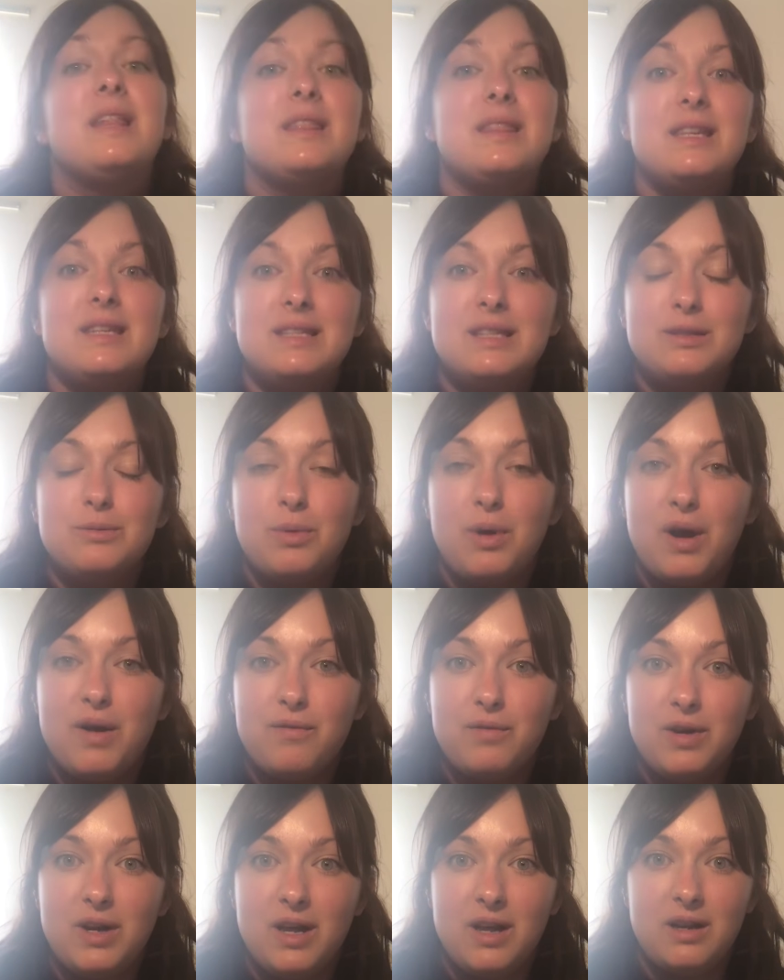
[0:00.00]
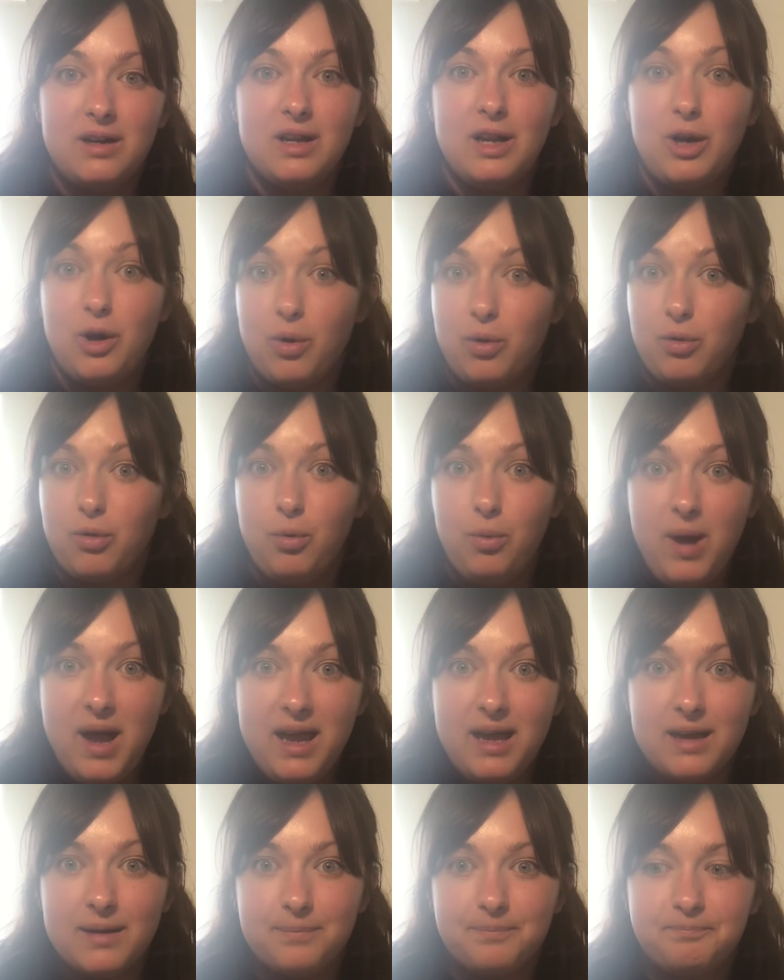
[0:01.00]
this is what I've learnt along the
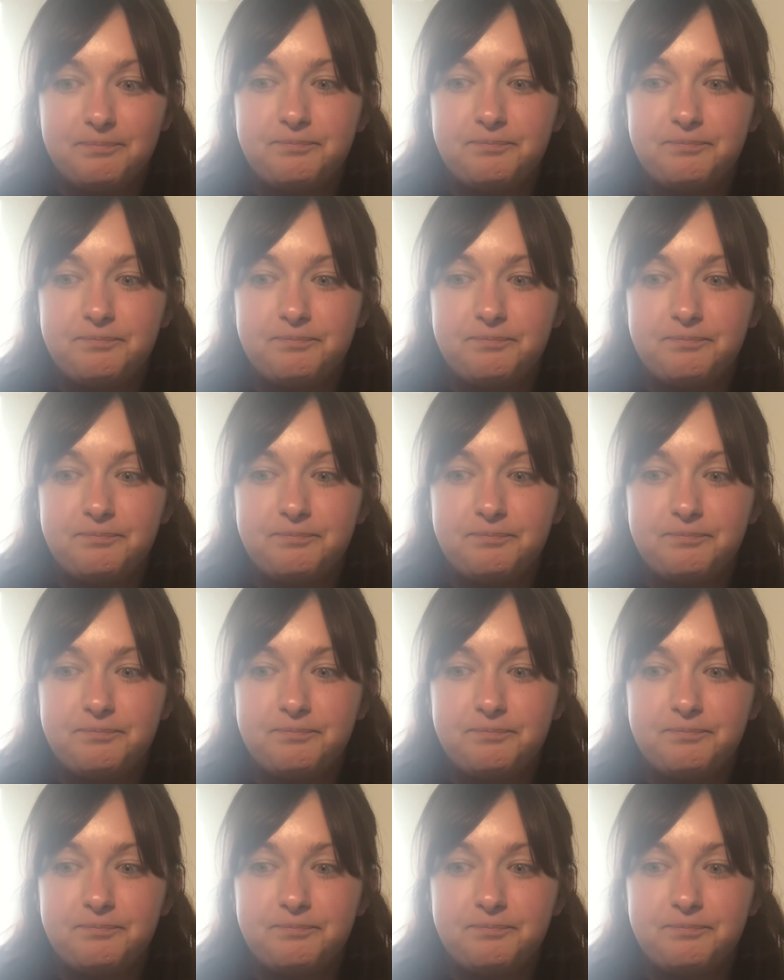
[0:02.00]
way.